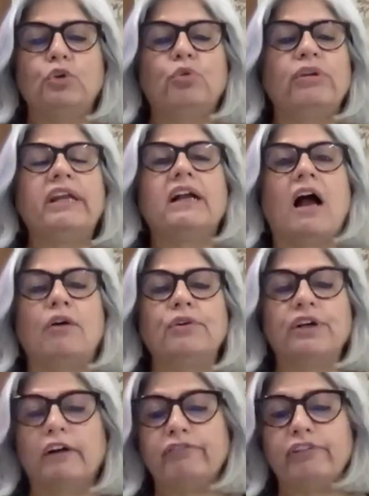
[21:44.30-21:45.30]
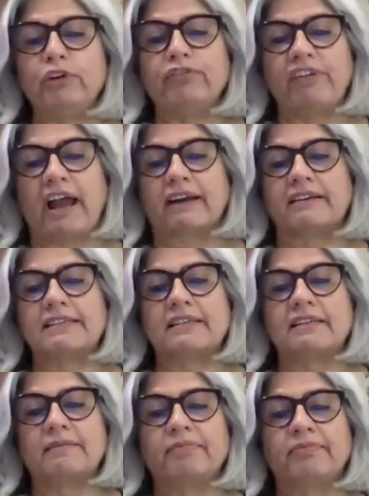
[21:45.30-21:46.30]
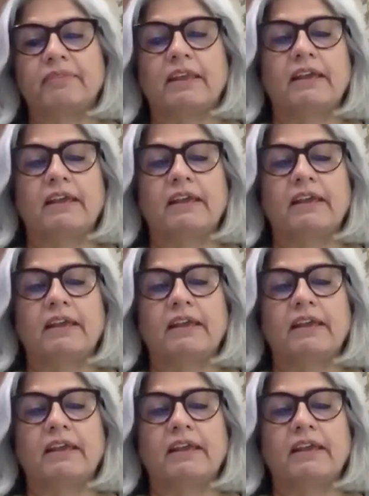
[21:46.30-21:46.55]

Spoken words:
To recount a few facts.